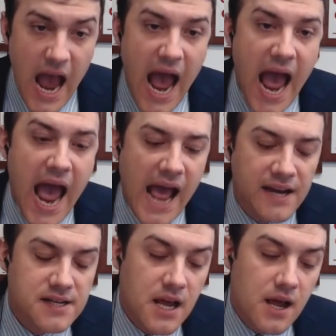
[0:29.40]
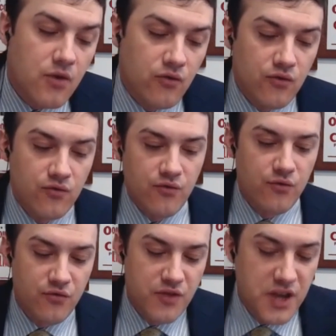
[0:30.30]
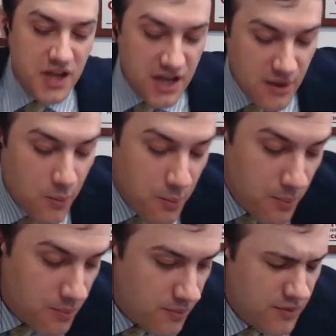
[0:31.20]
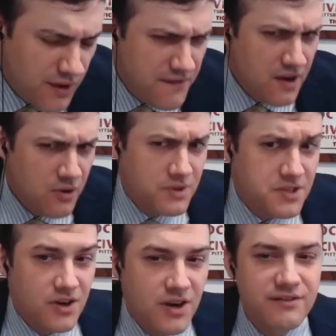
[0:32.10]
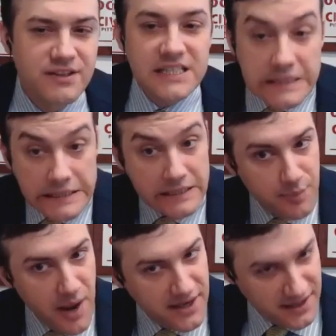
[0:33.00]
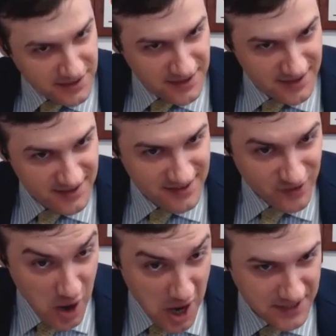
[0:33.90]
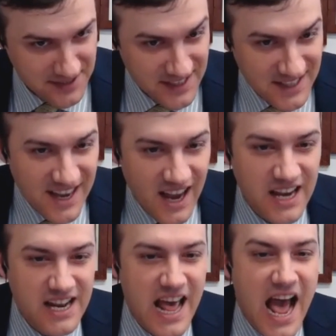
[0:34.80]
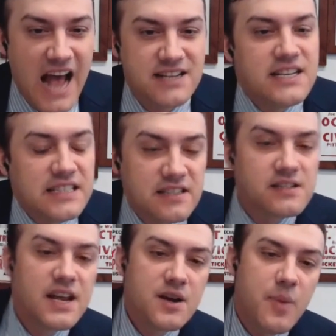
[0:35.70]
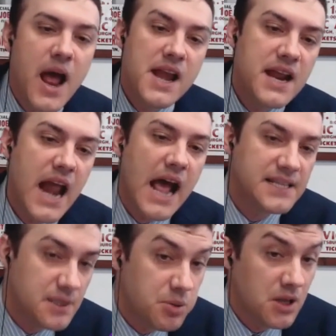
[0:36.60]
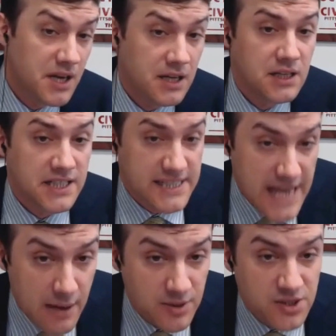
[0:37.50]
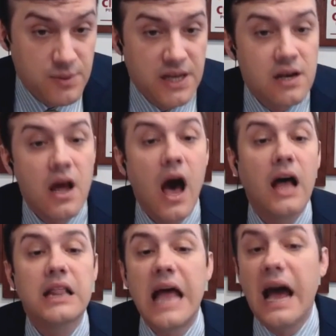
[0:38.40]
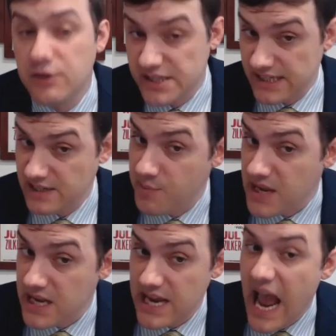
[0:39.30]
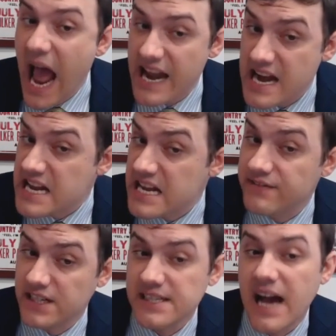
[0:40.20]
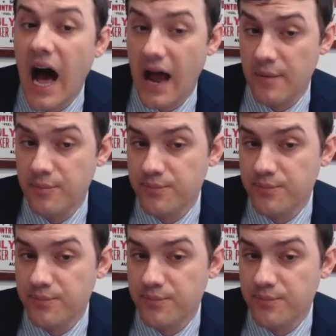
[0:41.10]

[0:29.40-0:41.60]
And the Federal Reserve is independent, right? In that it's as independent as the political establishment allows it to be at any given time.